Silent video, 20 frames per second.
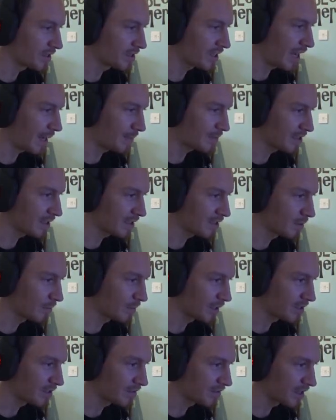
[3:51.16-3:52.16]
taps a little
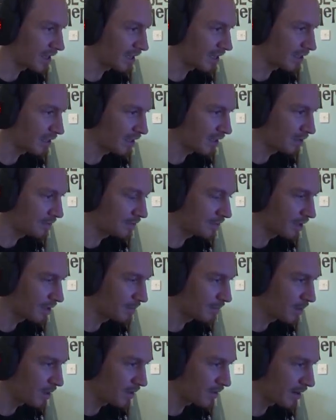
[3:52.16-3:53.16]
bit of
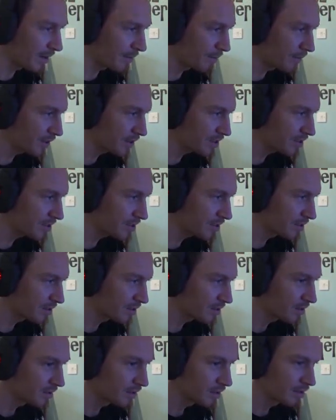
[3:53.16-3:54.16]
Mervyn Emrys.
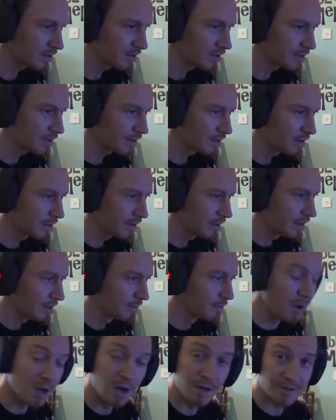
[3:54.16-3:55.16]

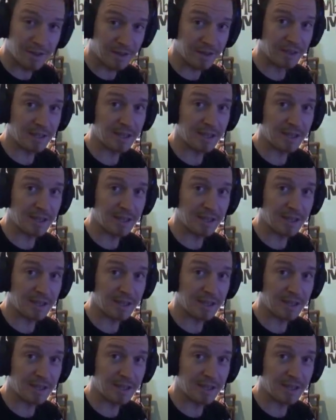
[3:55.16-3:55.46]
Mervyn